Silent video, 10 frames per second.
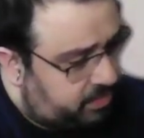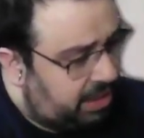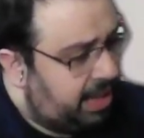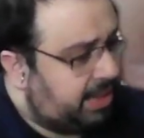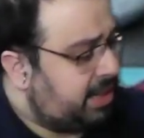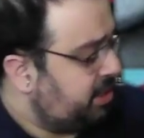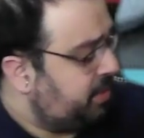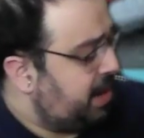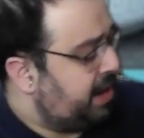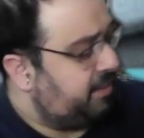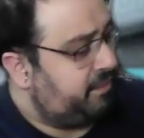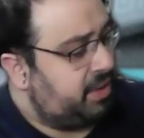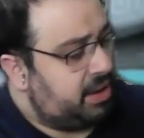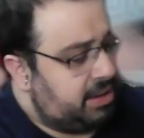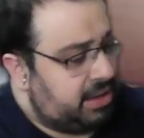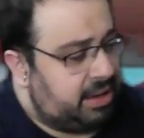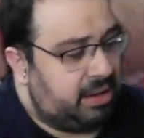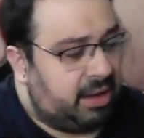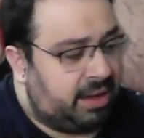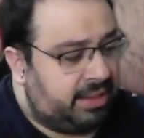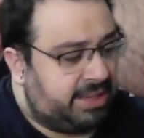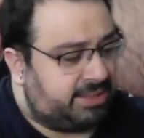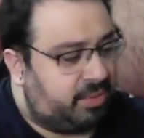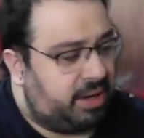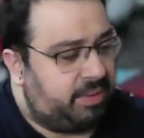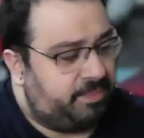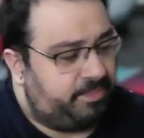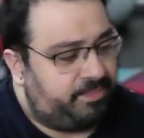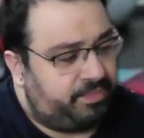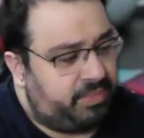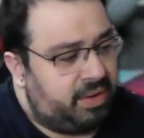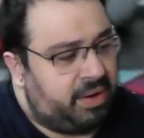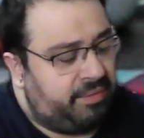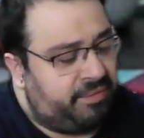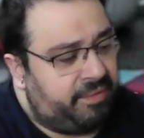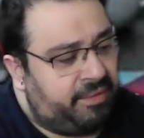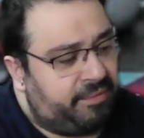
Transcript: And then you have this one for